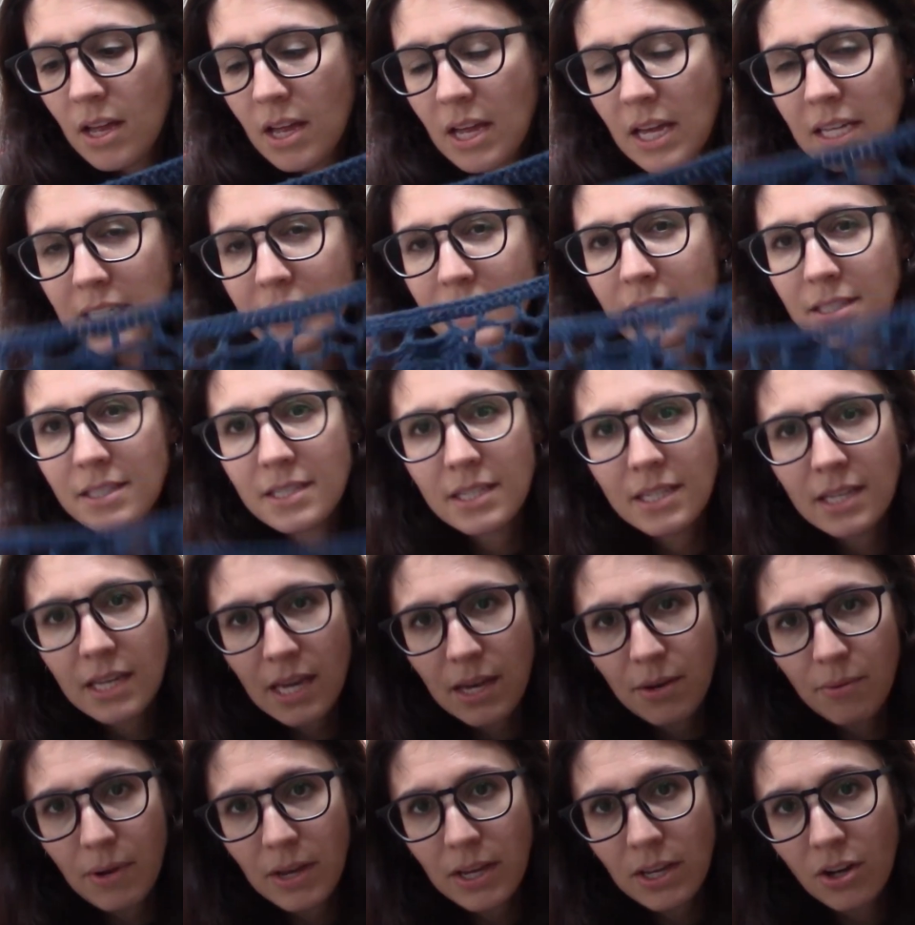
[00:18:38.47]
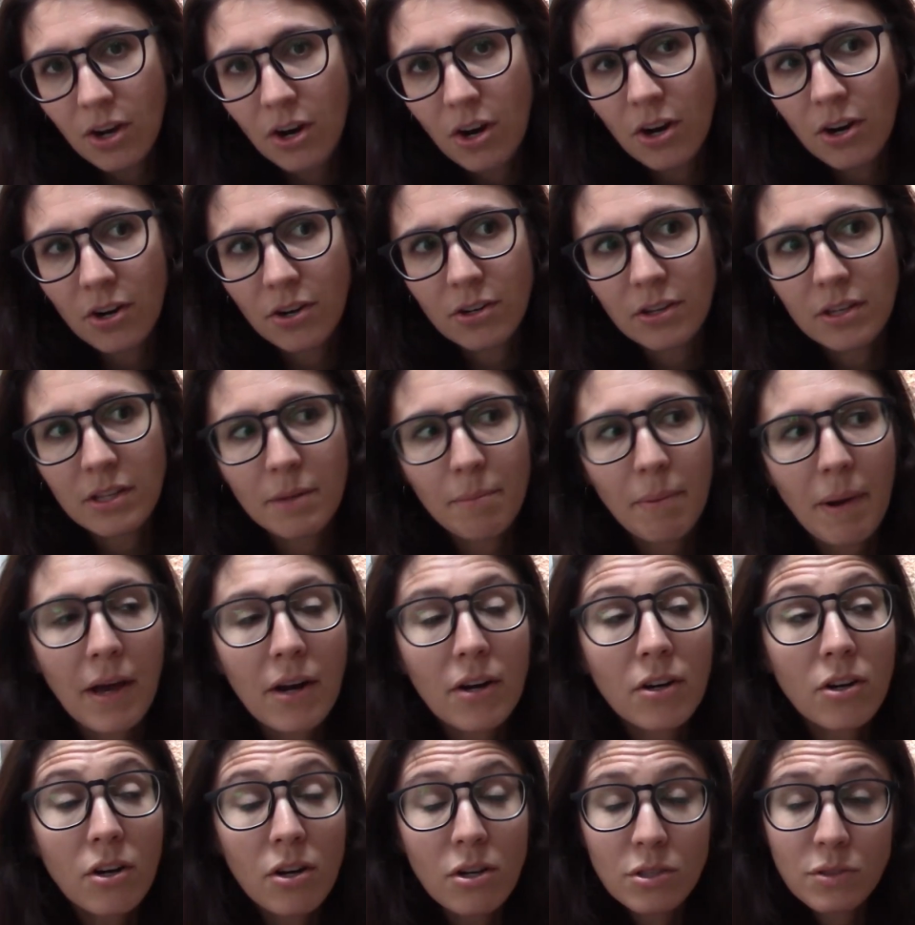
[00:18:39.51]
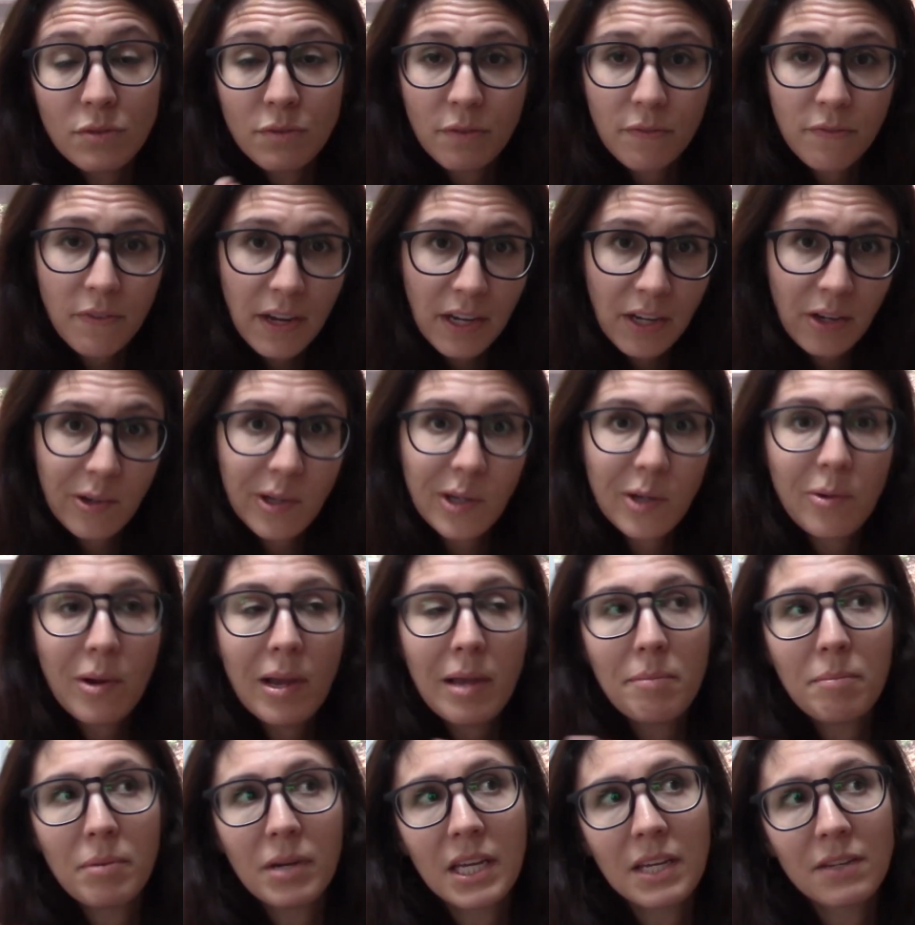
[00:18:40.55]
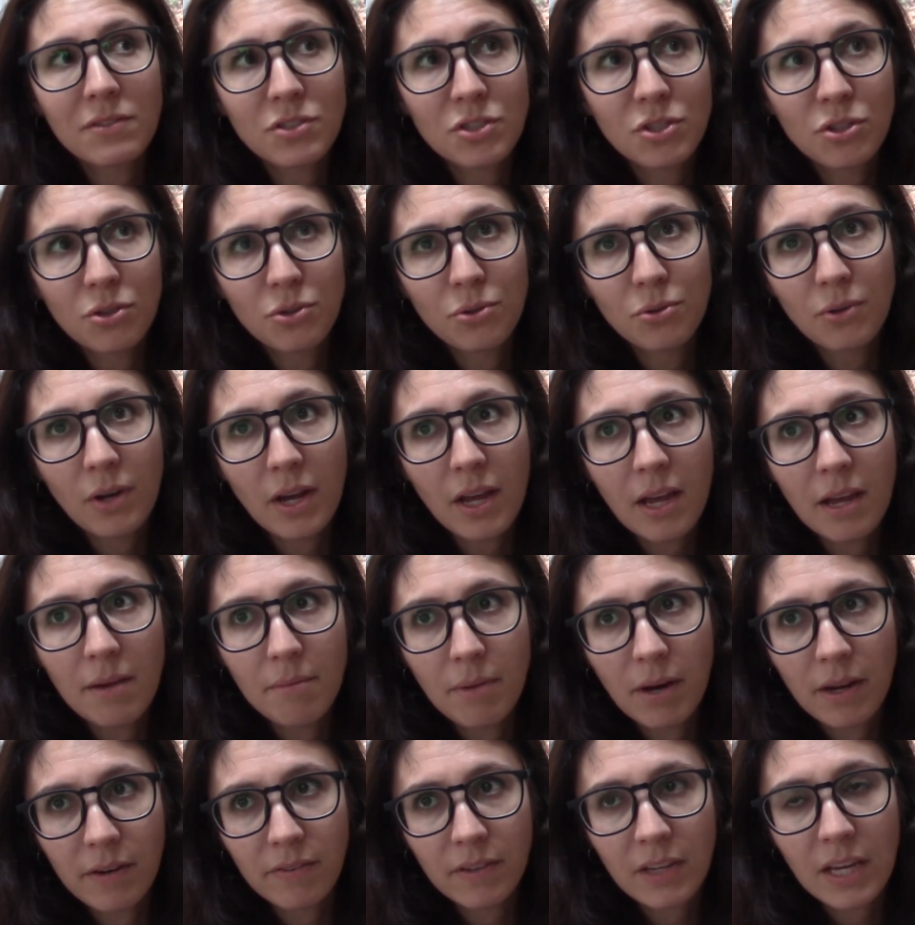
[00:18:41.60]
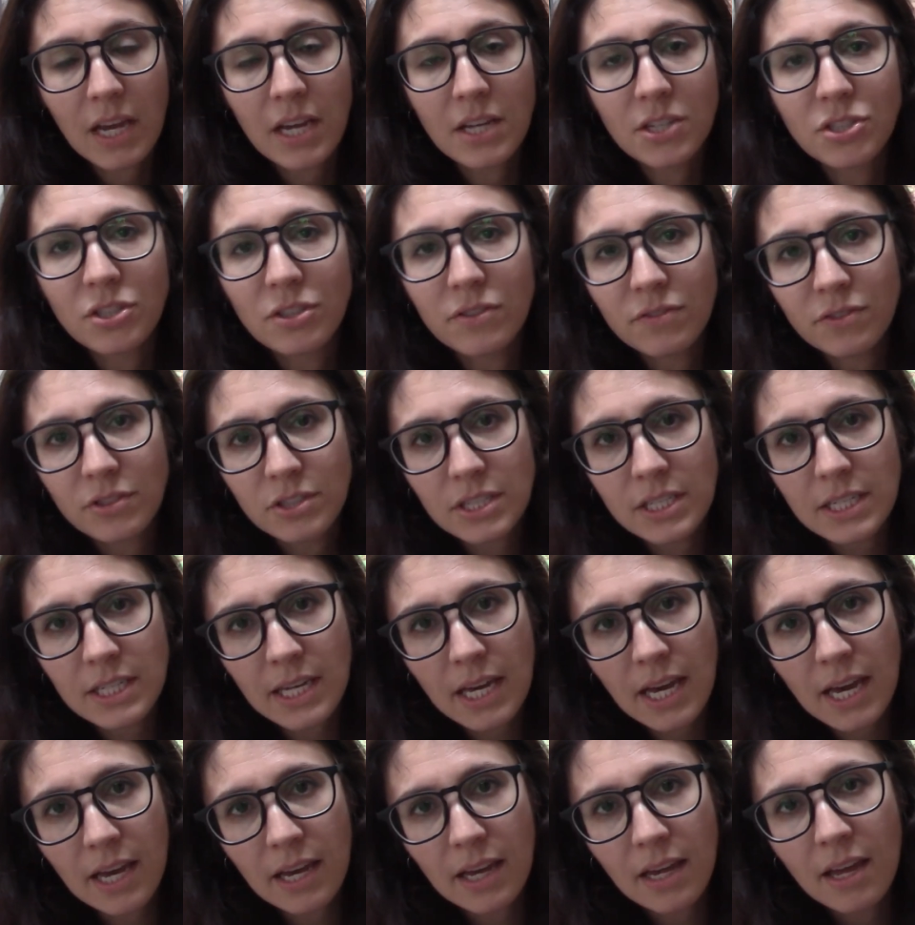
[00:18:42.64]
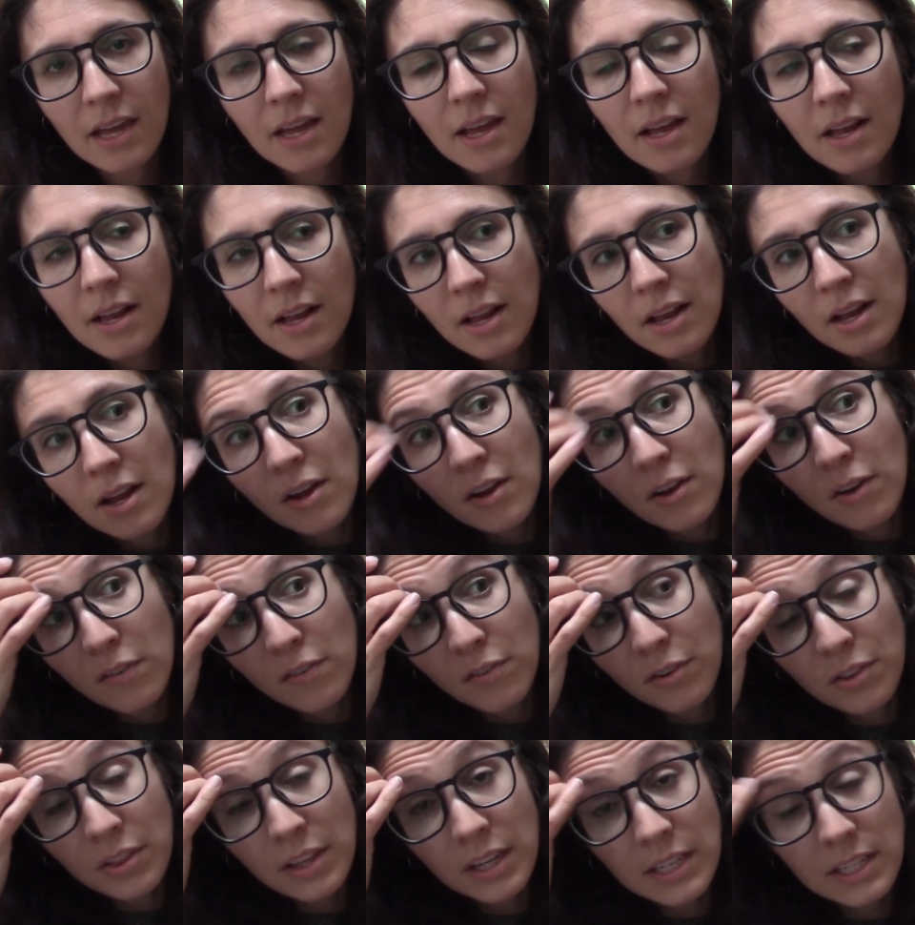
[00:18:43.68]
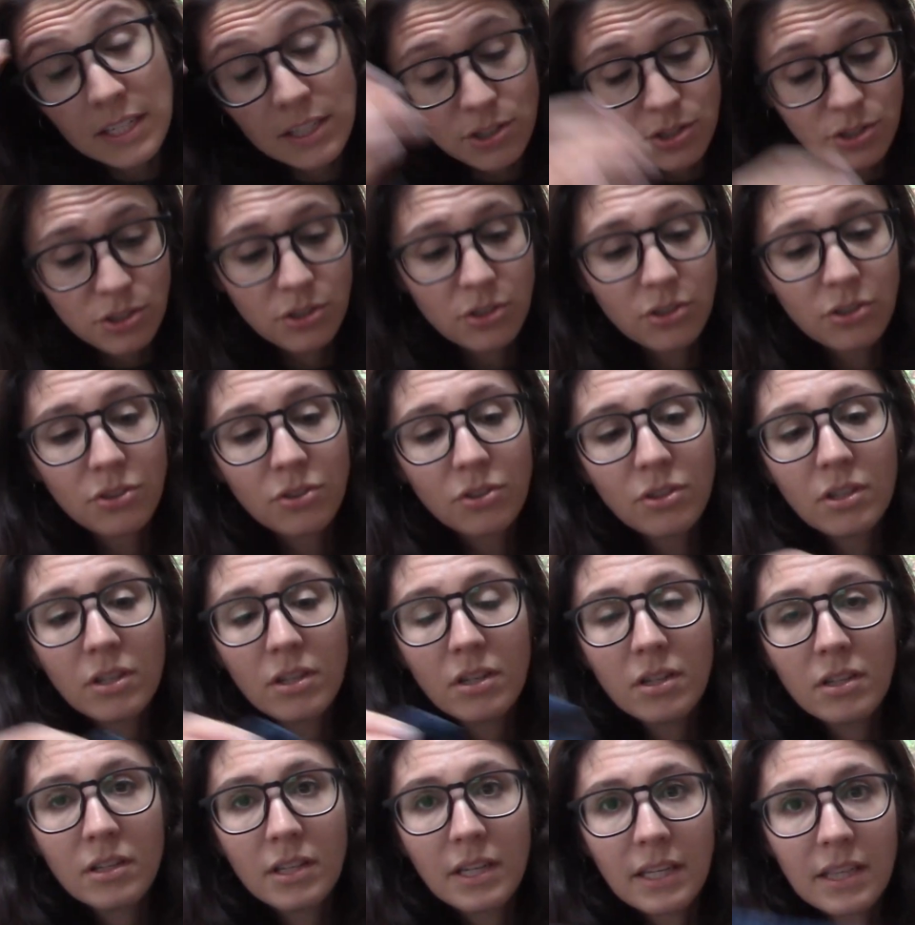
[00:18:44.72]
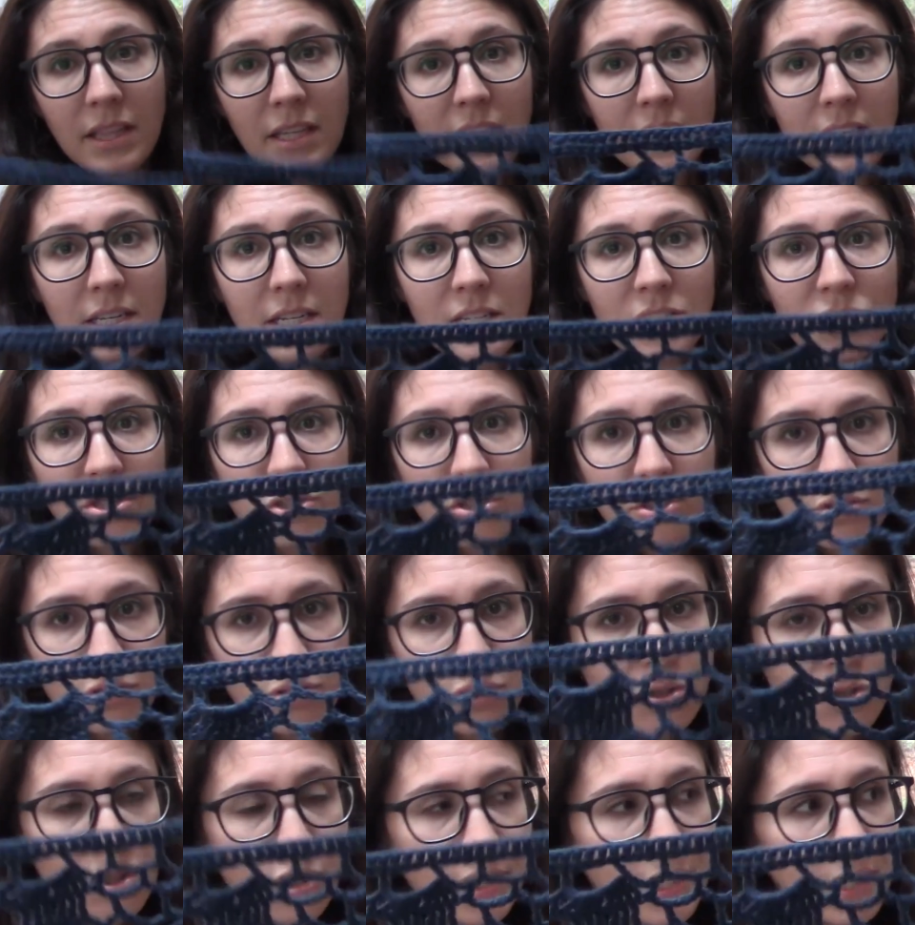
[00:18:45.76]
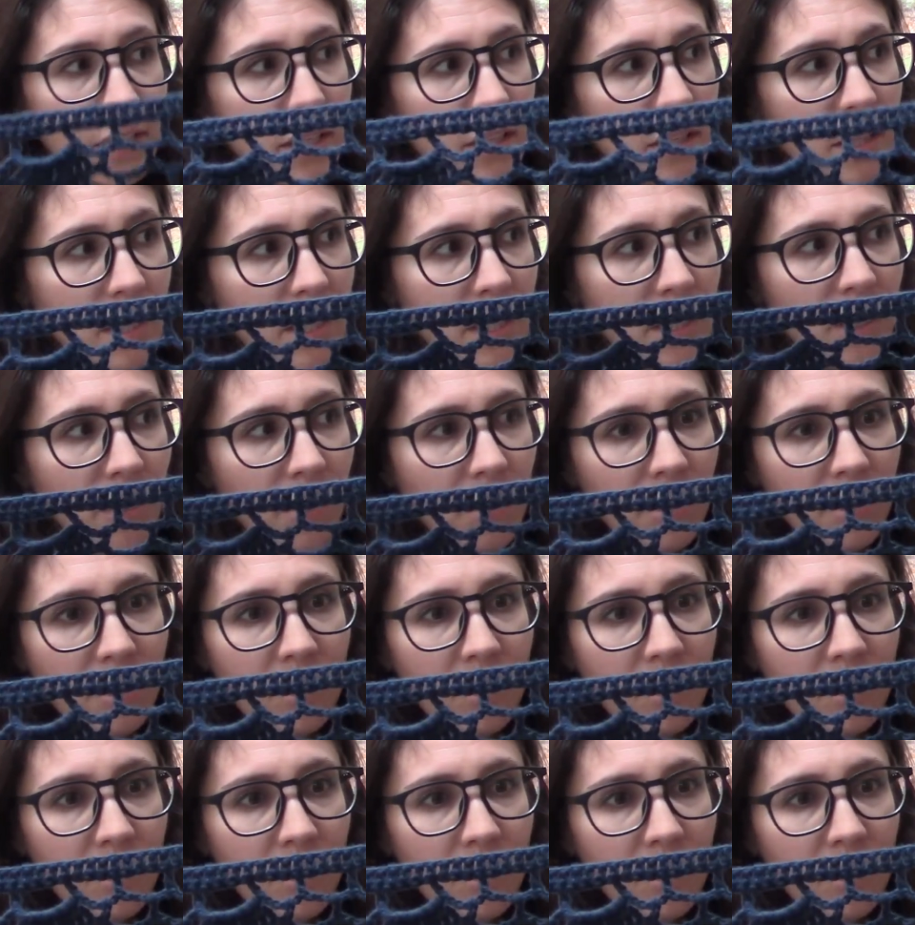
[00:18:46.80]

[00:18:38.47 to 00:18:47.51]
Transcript: It's a DK weight yarn. The pattern calls for fingering weight, but gives you a modification for DK for the initial, like the initial string here.